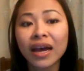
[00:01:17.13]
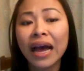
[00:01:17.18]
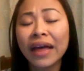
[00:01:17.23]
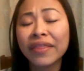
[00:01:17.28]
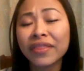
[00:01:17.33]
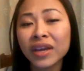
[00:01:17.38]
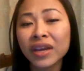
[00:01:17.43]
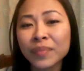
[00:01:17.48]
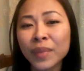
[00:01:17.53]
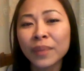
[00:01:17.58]

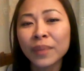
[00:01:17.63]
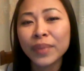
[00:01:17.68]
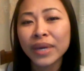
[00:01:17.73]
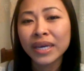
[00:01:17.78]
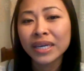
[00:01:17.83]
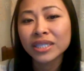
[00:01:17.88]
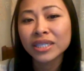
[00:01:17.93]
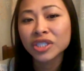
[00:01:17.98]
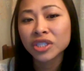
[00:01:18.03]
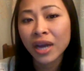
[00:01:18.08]
I think my
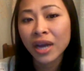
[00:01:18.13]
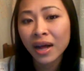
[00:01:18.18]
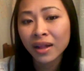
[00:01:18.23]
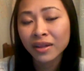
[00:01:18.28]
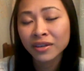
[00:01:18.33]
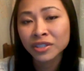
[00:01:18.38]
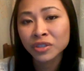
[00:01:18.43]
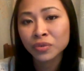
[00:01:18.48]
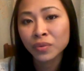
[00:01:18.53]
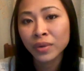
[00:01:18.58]
biggest
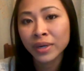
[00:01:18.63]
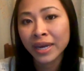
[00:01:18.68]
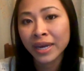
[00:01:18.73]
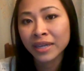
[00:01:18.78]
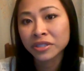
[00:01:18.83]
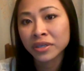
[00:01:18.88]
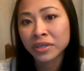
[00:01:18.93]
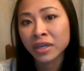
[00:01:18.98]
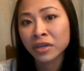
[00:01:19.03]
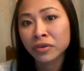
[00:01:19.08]
challenge when
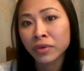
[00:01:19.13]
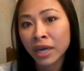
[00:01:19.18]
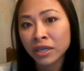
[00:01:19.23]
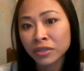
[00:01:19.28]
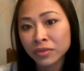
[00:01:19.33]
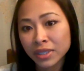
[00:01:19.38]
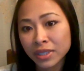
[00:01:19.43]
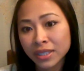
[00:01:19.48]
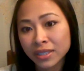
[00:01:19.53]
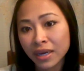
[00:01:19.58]
entering
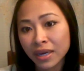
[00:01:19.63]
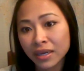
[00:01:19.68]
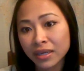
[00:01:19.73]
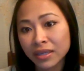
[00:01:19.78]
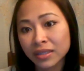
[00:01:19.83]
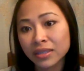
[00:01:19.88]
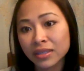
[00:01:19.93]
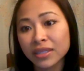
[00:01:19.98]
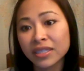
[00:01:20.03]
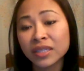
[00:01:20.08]
graduate
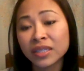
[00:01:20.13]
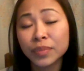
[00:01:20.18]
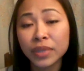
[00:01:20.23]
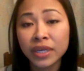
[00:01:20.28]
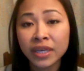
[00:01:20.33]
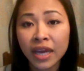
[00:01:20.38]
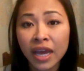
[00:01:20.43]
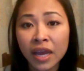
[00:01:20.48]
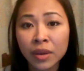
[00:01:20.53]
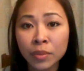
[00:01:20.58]
studies is
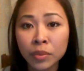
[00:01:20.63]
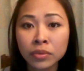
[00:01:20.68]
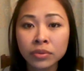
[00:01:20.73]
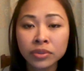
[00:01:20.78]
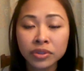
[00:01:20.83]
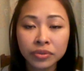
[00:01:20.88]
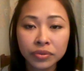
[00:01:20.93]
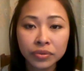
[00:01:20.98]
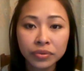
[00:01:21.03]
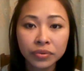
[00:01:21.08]
being
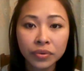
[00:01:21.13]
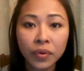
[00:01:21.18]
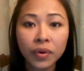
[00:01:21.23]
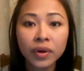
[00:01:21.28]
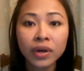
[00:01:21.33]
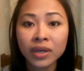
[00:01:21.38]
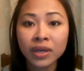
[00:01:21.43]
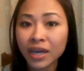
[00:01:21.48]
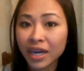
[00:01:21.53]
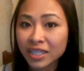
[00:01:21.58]
able to
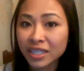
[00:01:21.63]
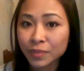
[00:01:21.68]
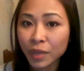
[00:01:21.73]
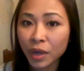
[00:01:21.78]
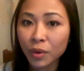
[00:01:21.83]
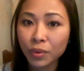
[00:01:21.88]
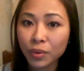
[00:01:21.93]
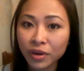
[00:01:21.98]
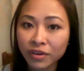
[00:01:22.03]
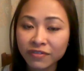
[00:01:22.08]
organize
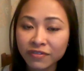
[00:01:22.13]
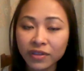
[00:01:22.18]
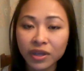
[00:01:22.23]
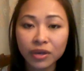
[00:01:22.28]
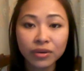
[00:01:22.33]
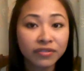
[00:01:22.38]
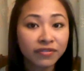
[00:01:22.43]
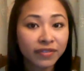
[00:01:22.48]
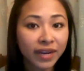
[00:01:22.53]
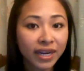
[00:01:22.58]
my
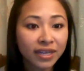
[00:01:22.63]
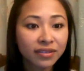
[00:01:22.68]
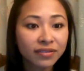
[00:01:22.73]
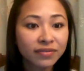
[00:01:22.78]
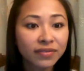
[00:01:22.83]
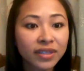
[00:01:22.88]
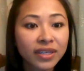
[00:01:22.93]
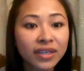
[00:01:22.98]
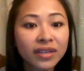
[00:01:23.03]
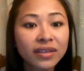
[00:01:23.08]
workflow
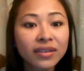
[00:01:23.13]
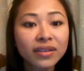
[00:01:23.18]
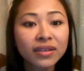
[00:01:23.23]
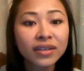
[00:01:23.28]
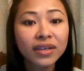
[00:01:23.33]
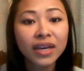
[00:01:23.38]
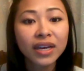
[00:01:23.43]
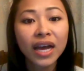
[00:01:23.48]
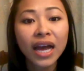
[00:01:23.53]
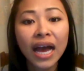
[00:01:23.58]
effectively.
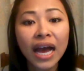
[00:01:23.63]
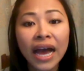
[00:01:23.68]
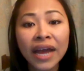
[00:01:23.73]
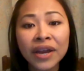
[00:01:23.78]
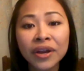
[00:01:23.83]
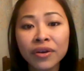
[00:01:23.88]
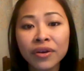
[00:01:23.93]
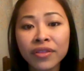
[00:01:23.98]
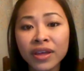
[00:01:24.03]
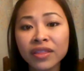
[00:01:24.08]

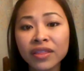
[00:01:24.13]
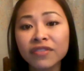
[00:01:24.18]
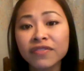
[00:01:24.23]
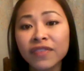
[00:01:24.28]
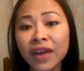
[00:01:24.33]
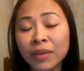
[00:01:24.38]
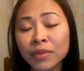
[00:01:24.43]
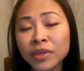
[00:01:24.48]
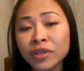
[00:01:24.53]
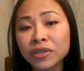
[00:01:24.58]
I know that the
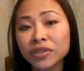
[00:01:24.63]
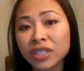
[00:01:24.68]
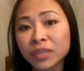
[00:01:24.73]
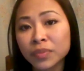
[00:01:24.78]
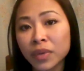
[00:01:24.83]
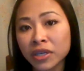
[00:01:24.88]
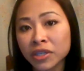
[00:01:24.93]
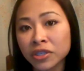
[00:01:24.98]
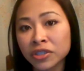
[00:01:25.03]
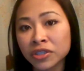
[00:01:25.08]
family nurse
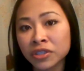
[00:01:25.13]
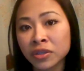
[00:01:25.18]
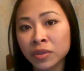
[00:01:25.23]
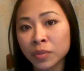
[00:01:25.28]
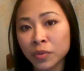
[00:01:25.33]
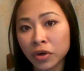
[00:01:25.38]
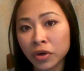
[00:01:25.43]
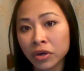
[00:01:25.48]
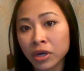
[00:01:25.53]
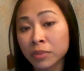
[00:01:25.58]
practitioner
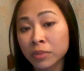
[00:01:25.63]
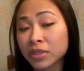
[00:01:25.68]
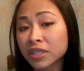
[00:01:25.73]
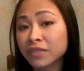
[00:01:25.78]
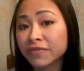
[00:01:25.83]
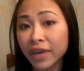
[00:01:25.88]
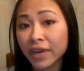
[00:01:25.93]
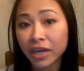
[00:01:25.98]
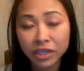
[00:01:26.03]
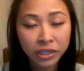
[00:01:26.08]
program
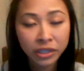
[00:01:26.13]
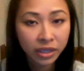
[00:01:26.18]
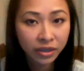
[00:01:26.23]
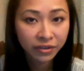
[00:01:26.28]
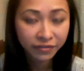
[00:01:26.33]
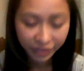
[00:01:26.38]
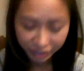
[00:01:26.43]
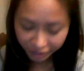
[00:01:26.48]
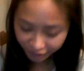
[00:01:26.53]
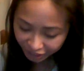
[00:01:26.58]
is
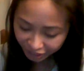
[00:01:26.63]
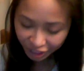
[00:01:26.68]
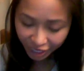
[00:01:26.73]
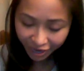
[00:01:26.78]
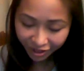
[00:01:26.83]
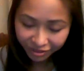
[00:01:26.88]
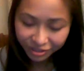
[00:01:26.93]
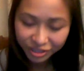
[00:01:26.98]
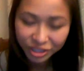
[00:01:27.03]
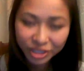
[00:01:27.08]
very
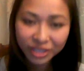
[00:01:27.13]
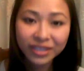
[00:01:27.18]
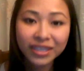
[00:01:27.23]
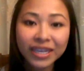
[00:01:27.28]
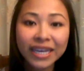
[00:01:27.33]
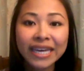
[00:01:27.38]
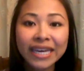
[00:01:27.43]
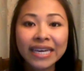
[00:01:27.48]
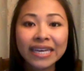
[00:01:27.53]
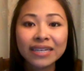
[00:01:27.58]

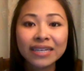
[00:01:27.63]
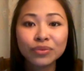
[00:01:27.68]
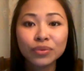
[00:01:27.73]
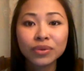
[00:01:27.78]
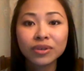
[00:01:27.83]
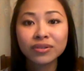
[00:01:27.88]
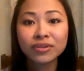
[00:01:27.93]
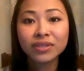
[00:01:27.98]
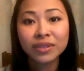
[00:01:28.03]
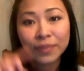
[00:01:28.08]
challenging and
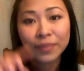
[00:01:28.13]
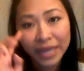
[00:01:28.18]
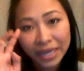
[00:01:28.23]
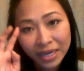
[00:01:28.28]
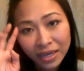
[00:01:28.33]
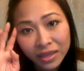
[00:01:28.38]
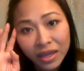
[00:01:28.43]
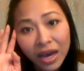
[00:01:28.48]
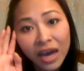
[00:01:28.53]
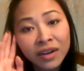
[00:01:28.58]
will
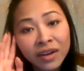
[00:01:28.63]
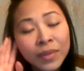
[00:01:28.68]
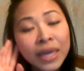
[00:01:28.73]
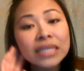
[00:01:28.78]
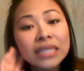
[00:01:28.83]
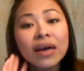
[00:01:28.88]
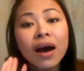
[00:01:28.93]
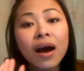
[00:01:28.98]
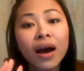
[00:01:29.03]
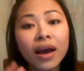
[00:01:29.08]
demand a lot of
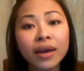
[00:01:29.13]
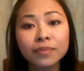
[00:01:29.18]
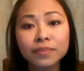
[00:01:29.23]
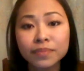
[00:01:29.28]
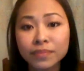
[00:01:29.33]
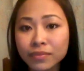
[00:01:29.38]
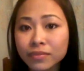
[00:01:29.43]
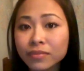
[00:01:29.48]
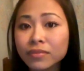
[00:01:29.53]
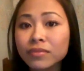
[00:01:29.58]
my time,
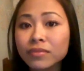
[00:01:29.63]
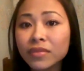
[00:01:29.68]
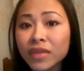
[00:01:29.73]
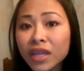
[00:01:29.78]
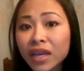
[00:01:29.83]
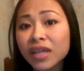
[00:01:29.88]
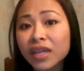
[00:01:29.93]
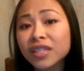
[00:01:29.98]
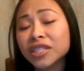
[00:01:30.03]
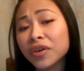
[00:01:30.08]

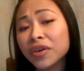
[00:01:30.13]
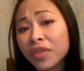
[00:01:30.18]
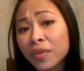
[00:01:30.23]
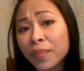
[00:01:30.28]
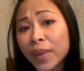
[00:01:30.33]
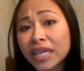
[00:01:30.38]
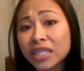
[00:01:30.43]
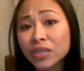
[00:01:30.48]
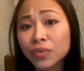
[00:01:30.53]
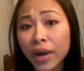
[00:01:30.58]
so the
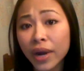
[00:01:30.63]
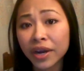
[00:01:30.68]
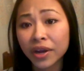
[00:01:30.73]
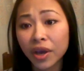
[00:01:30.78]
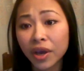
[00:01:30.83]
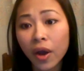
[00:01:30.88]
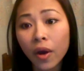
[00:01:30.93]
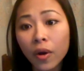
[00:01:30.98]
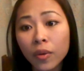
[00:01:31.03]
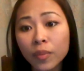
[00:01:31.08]
best way to
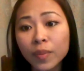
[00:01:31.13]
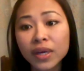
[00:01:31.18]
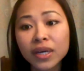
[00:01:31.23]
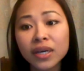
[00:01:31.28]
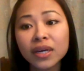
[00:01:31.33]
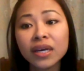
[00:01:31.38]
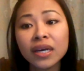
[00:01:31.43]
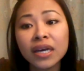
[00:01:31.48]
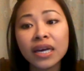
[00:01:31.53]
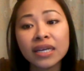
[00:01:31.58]
cope
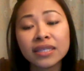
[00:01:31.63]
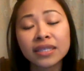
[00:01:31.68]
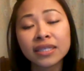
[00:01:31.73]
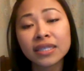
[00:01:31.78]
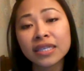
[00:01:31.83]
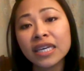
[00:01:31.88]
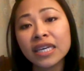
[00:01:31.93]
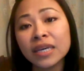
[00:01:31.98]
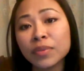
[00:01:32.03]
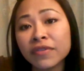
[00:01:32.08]
is
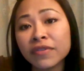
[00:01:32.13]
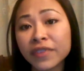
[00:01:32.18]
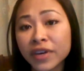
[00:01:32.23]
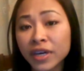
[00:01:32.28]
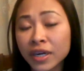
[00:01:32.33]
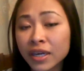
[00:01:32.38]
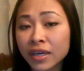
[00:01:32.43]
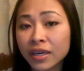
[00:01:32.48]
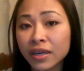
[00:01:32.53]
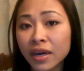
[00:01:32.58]
to keep a
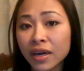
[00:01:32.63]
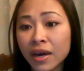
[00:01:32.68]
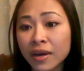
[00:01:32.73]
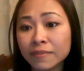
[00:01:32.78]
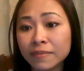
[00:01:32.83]
very